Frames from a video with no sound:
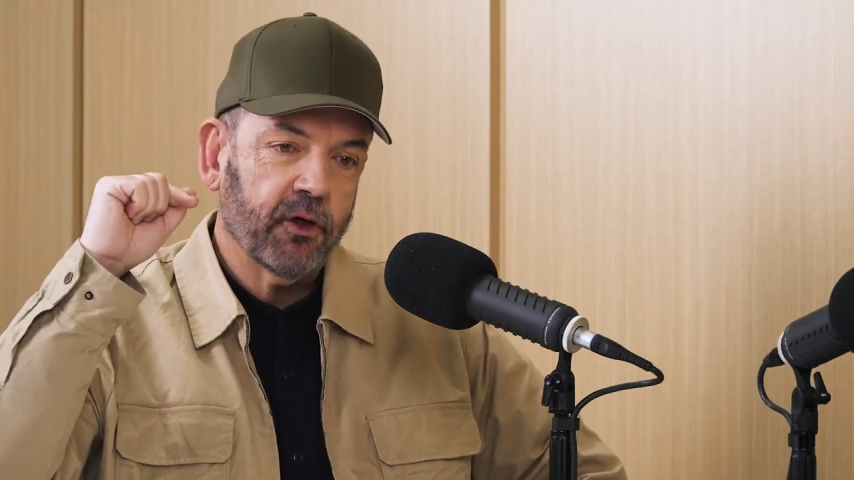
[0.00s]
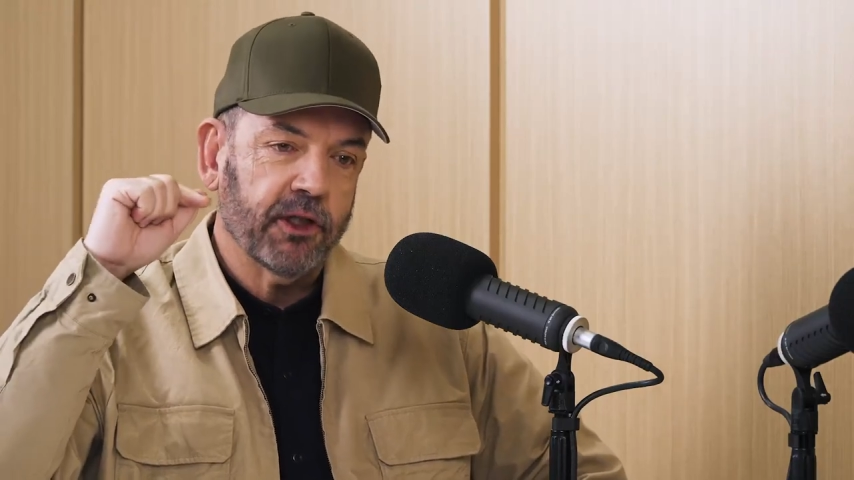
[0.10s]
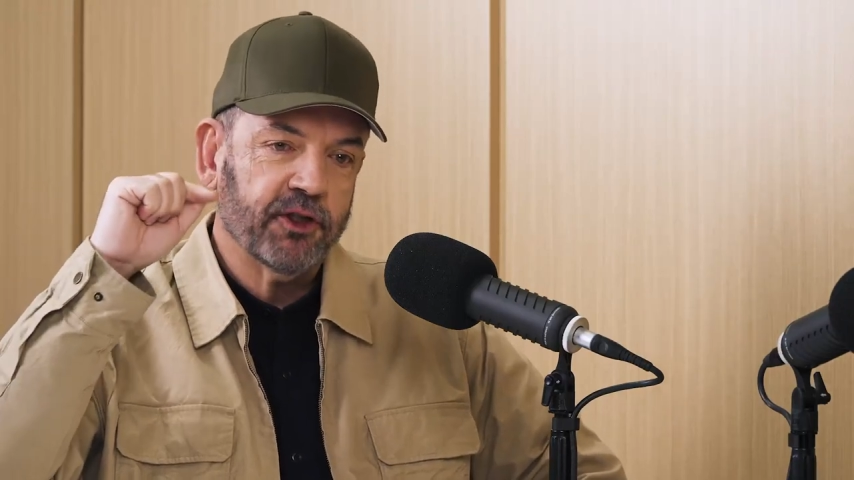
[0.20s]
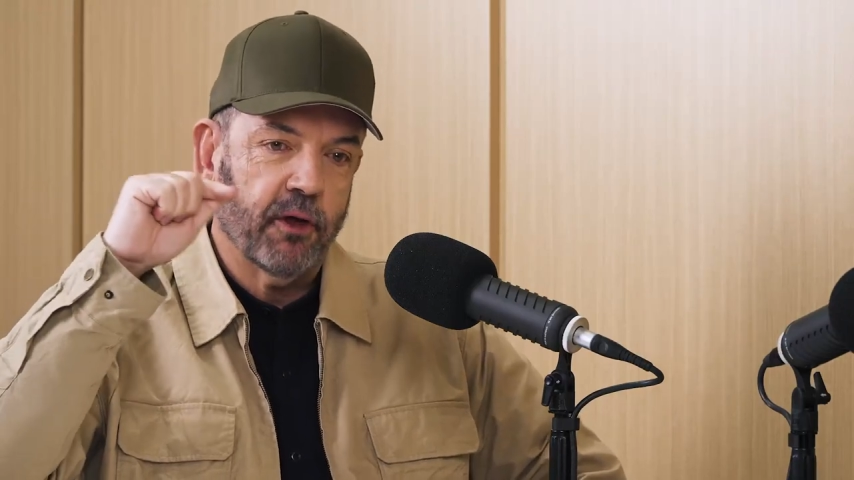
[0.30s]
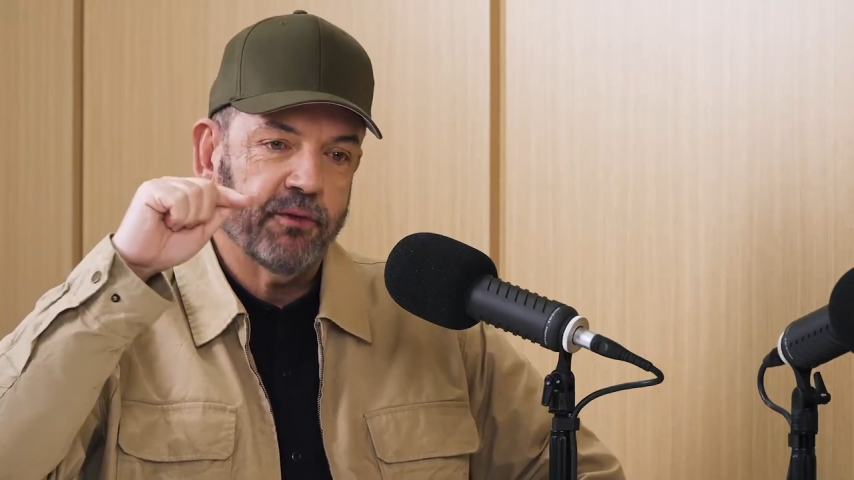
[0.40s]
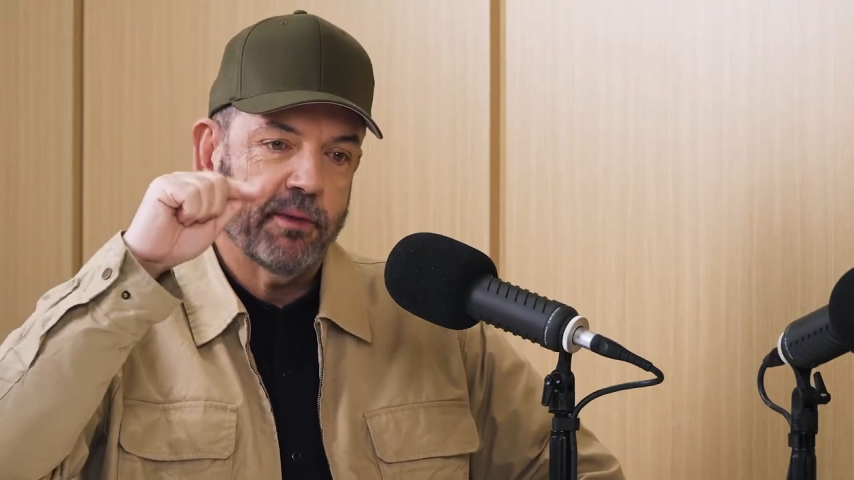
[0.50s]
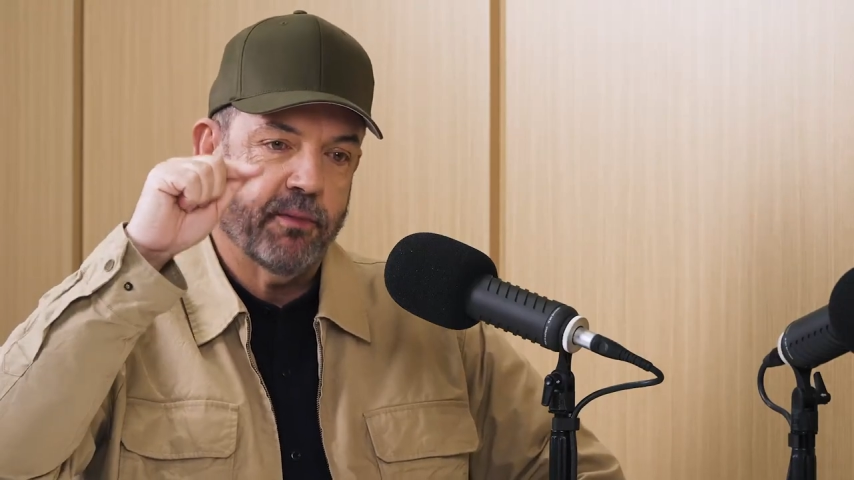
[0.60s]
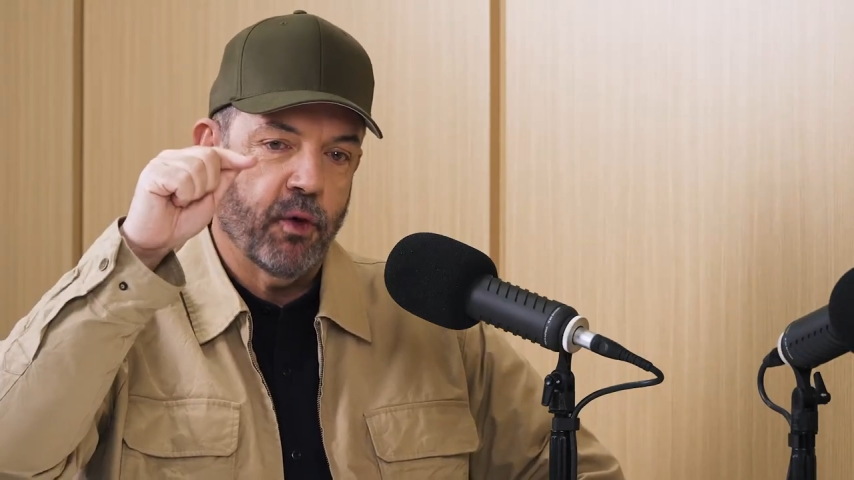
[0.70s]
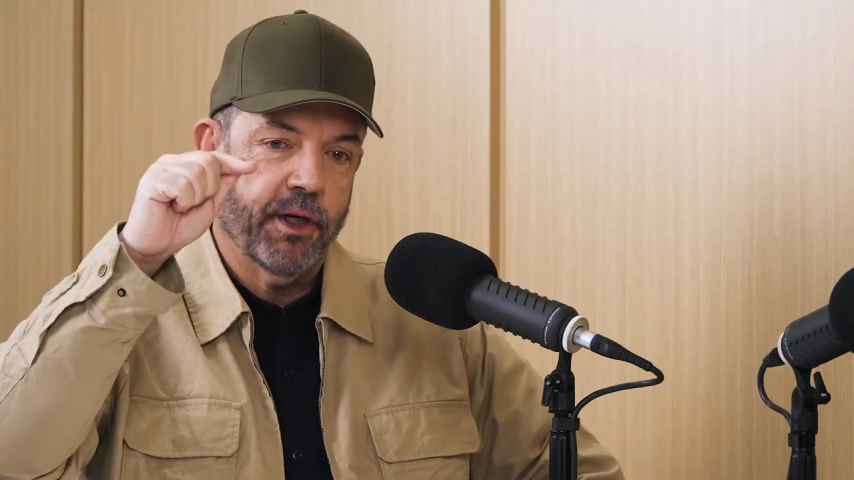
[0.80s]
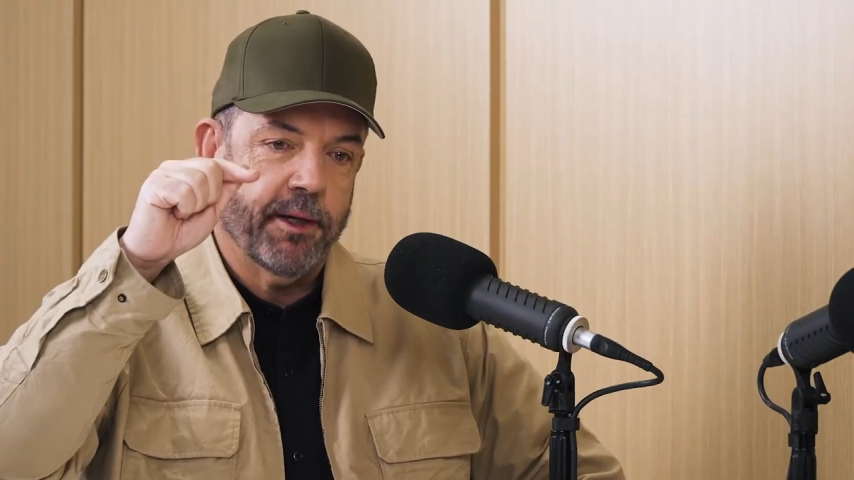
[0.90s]
cross over the
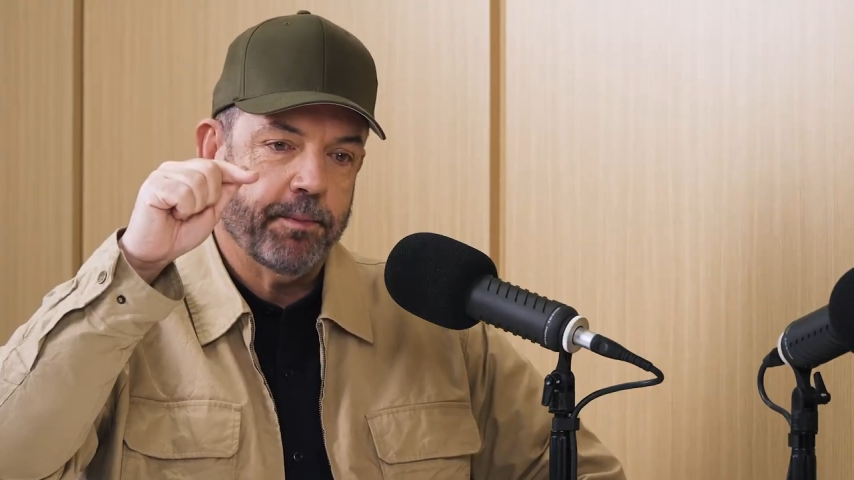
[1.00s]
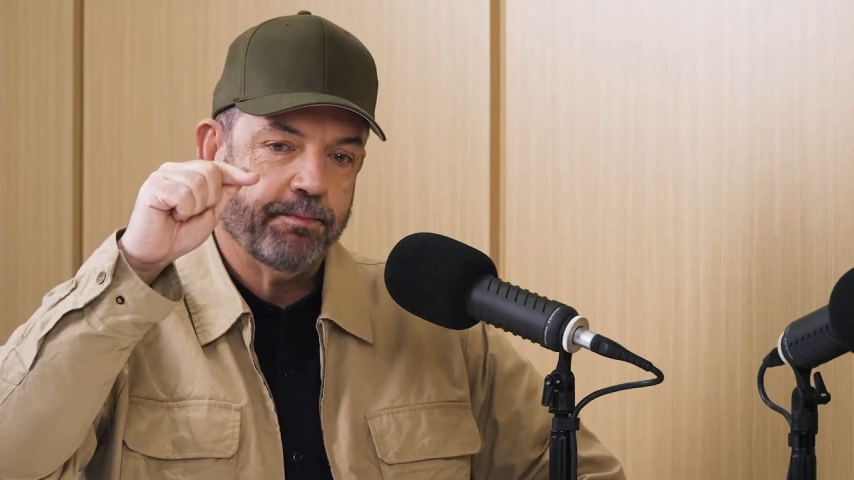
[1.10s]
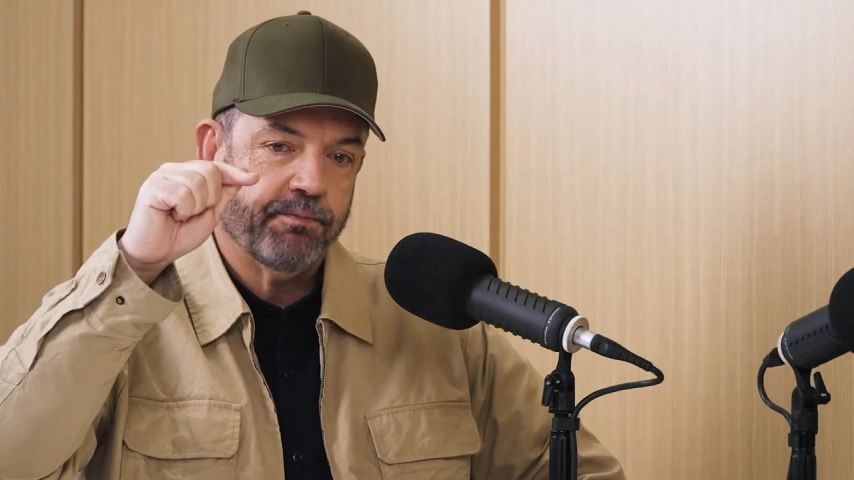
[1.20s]
border,